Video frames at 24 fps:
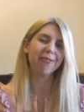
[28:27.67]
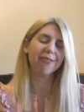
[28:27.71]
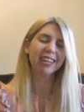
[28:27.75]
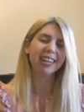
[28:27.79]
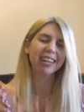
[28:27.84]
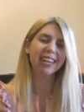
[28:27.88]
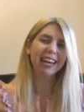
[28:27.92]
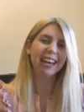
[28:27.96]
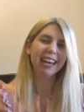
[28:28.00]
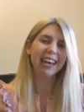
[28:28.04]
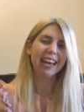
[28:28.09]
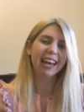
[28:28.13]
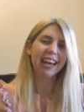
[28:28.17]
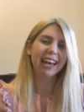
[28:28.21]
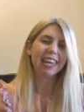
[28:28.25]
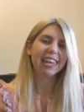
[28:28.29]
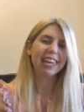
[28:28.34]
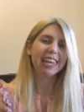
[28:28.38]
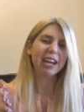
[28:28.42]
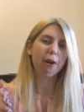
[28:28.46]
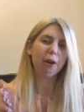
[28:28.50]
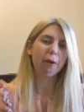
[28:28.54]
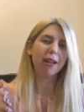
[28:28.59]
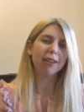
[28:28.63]
of,
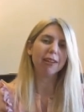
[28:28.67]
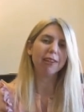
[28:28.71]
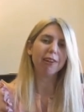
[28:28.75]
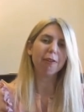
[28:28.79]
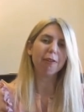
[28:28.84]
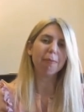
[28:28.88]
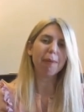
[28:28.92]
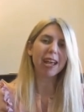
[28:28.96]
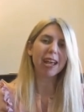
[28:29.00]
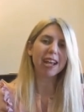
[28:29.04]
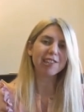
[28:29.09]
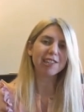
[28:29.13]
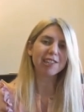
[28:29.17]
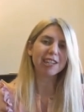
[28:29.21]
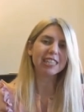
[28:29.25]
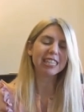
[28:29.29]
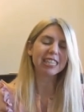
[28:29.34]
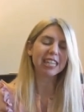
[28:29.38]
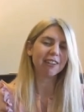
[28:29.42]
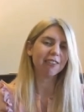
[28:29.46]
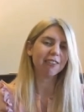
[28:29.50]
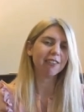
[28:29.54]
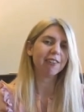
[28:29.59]
you know, a little patience and a